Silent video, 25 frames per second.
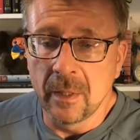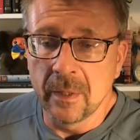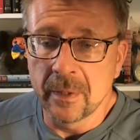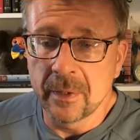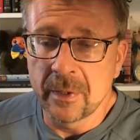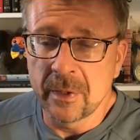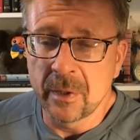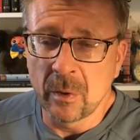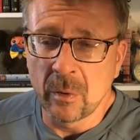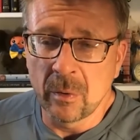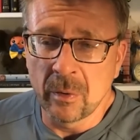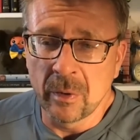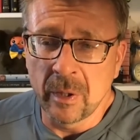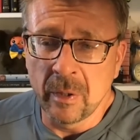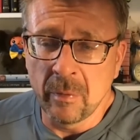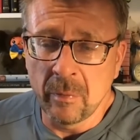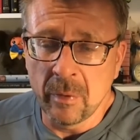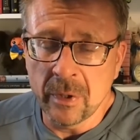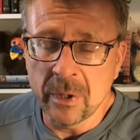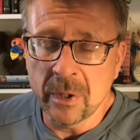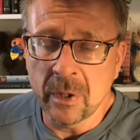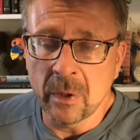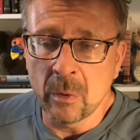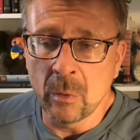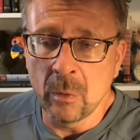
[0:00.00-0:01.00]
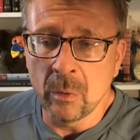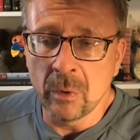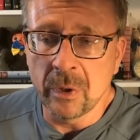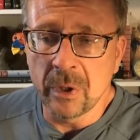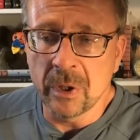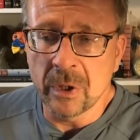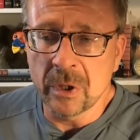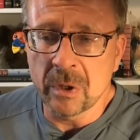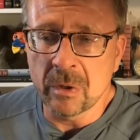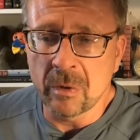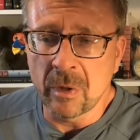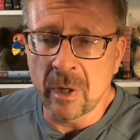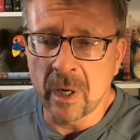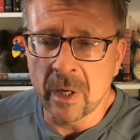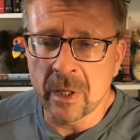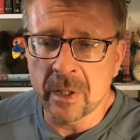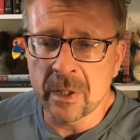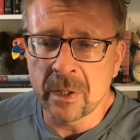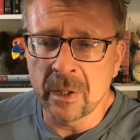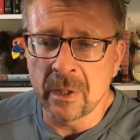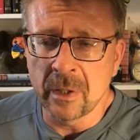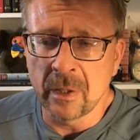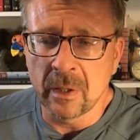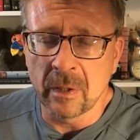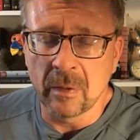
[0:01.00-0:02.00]
So there was a good
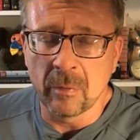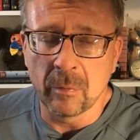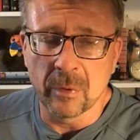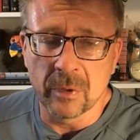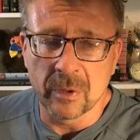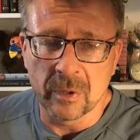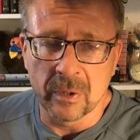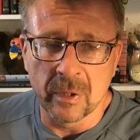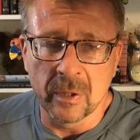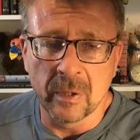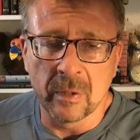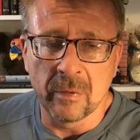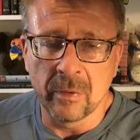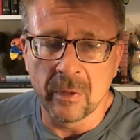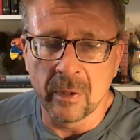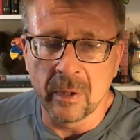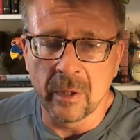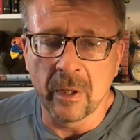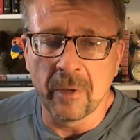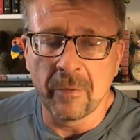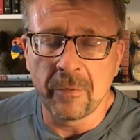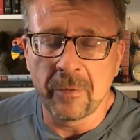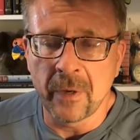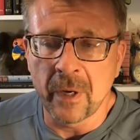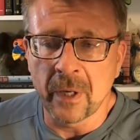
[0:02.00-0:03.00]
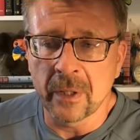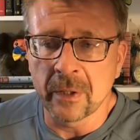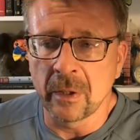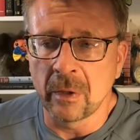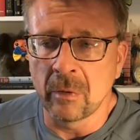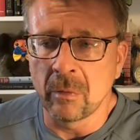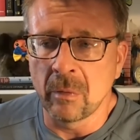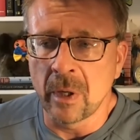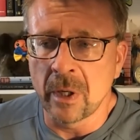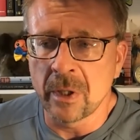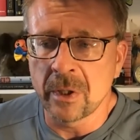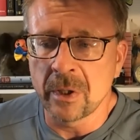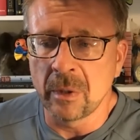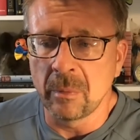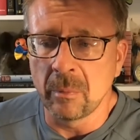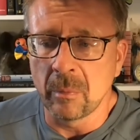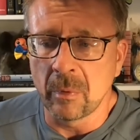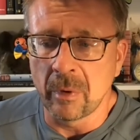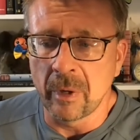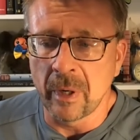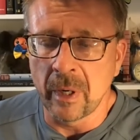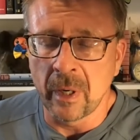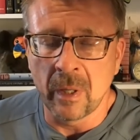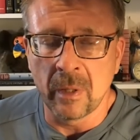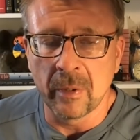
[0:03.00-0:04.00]
distraction, and it was really affected Russian
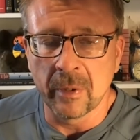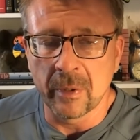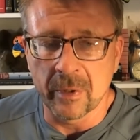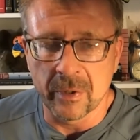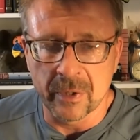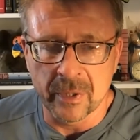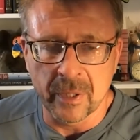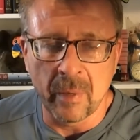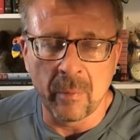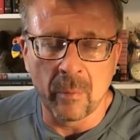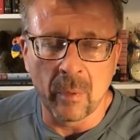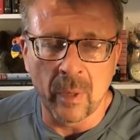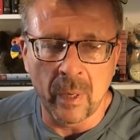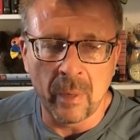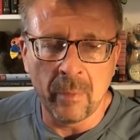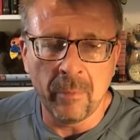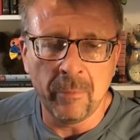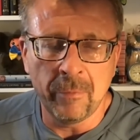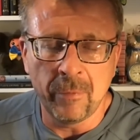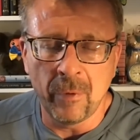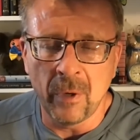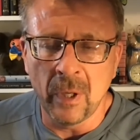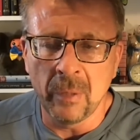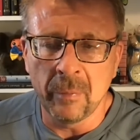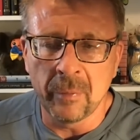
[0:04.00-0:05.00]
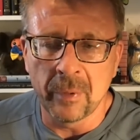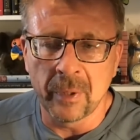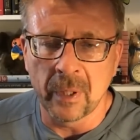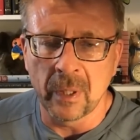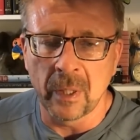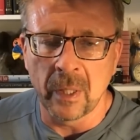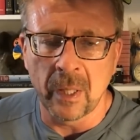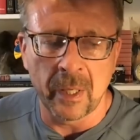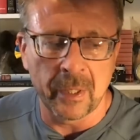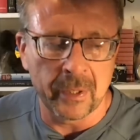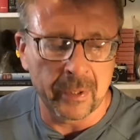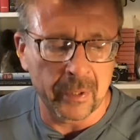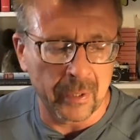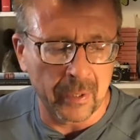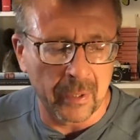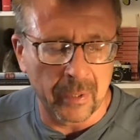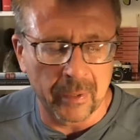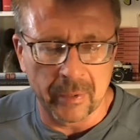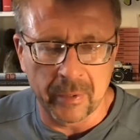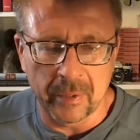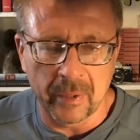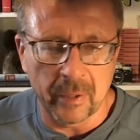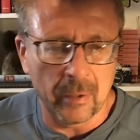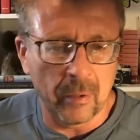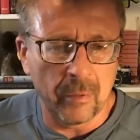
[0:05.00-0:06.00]
morale because I'm following a lot. I
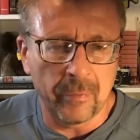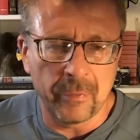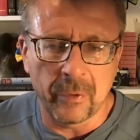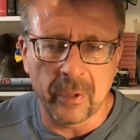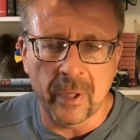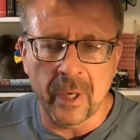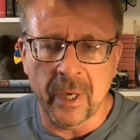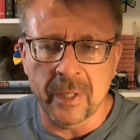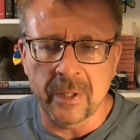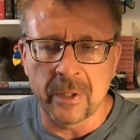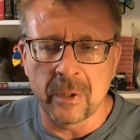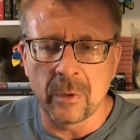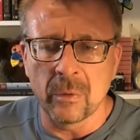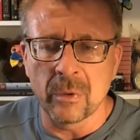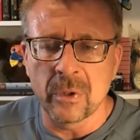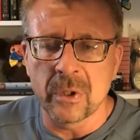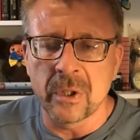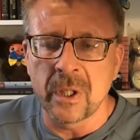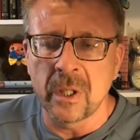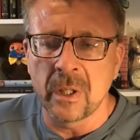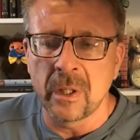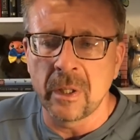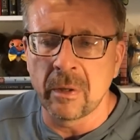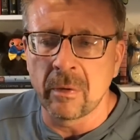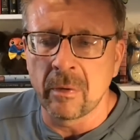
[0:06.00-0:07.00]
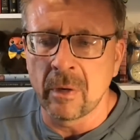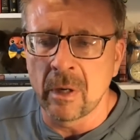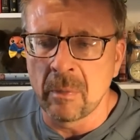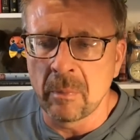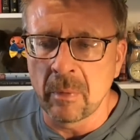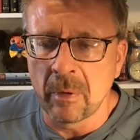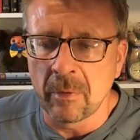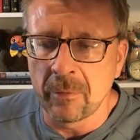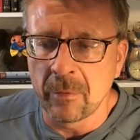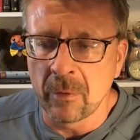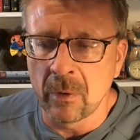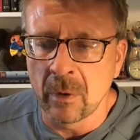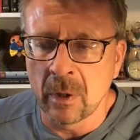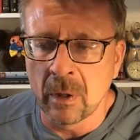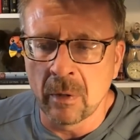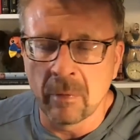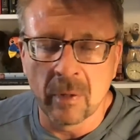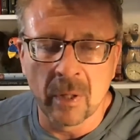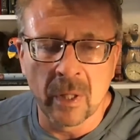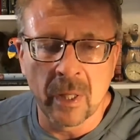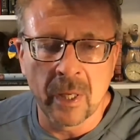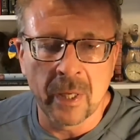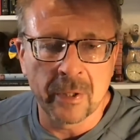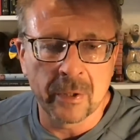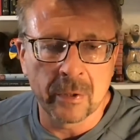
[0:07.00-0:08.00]
don't know if you guys use Telegram. I follow a
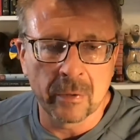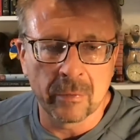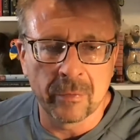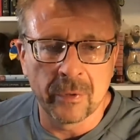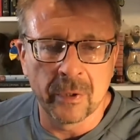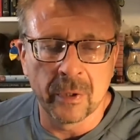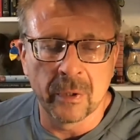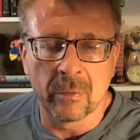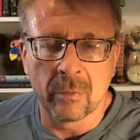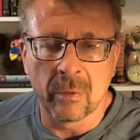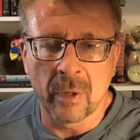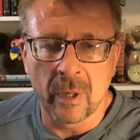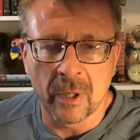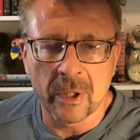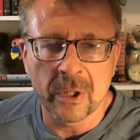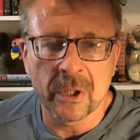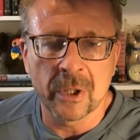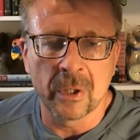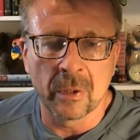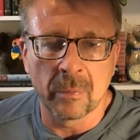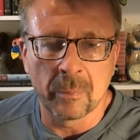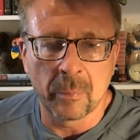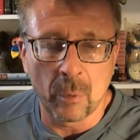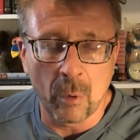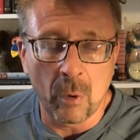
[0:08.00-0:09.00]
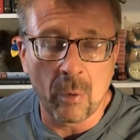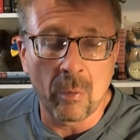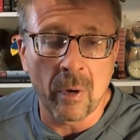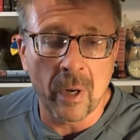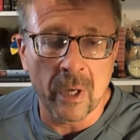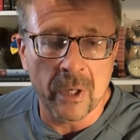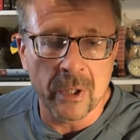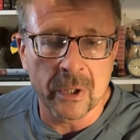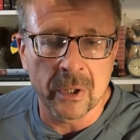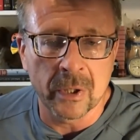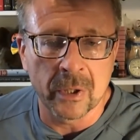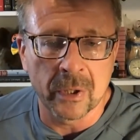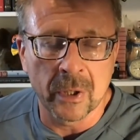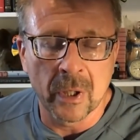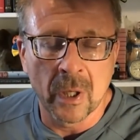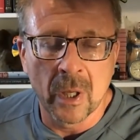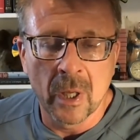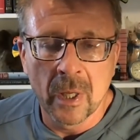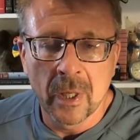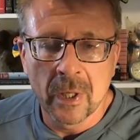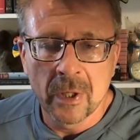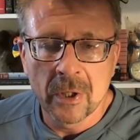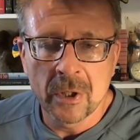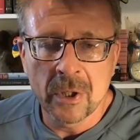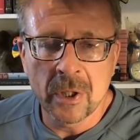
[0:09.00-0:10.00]
lot of the Russian pro-Russian
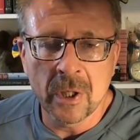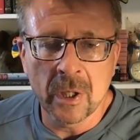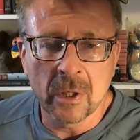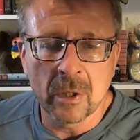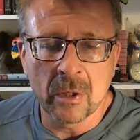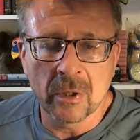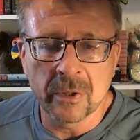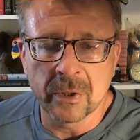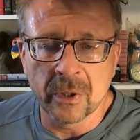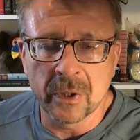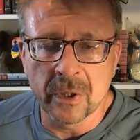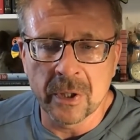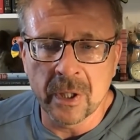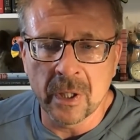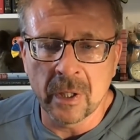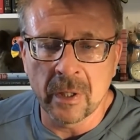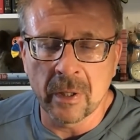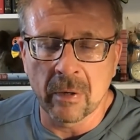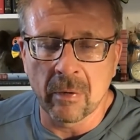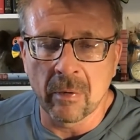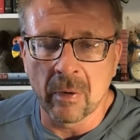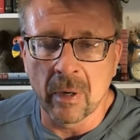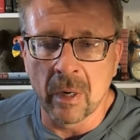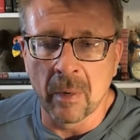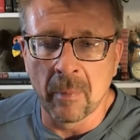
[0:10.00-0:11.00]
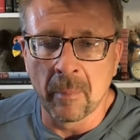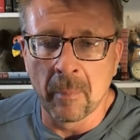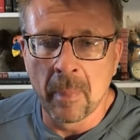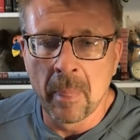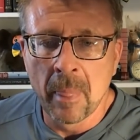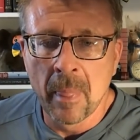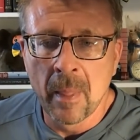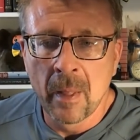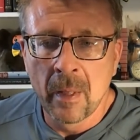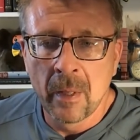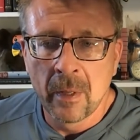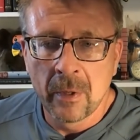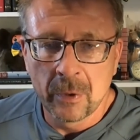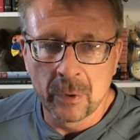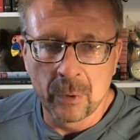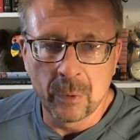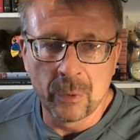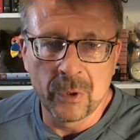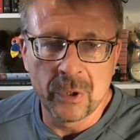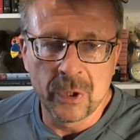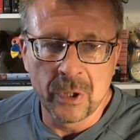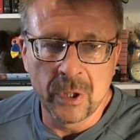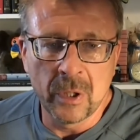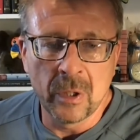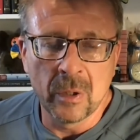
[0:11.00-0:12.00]
channels on Telegram to
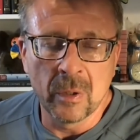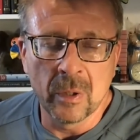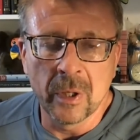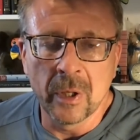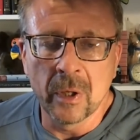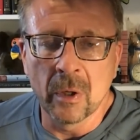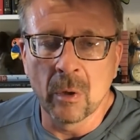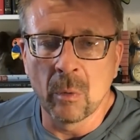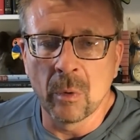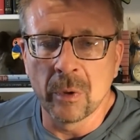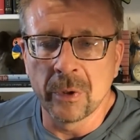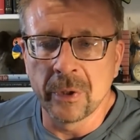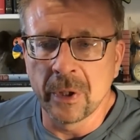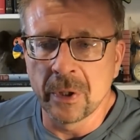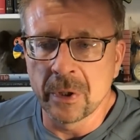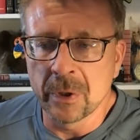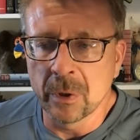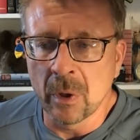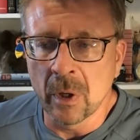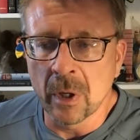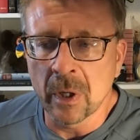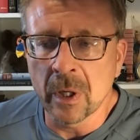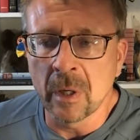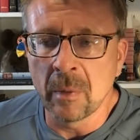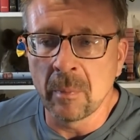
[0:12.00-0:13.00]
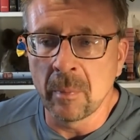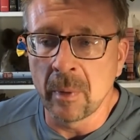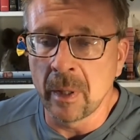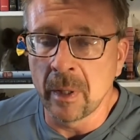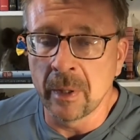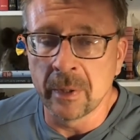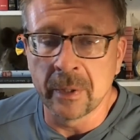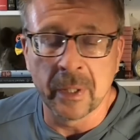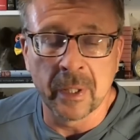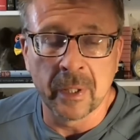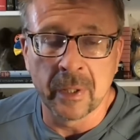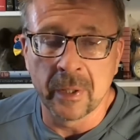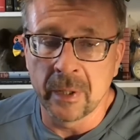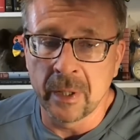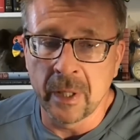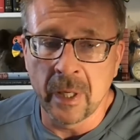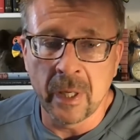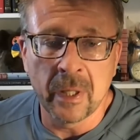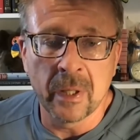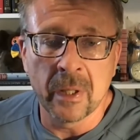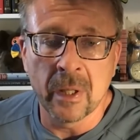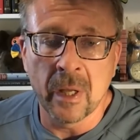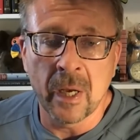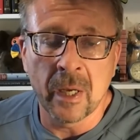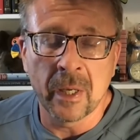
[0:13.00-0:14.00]
see what they're talking about, and they're
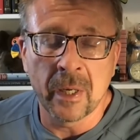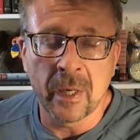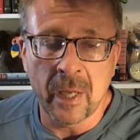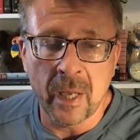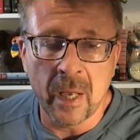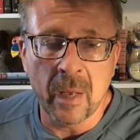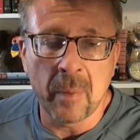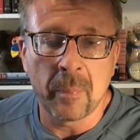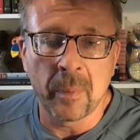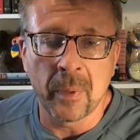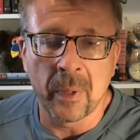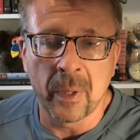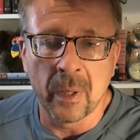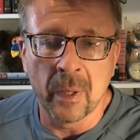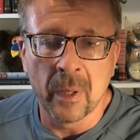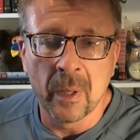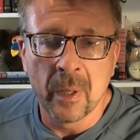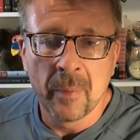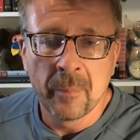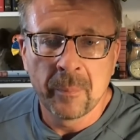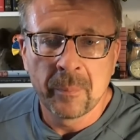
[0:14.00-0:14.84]
not happy.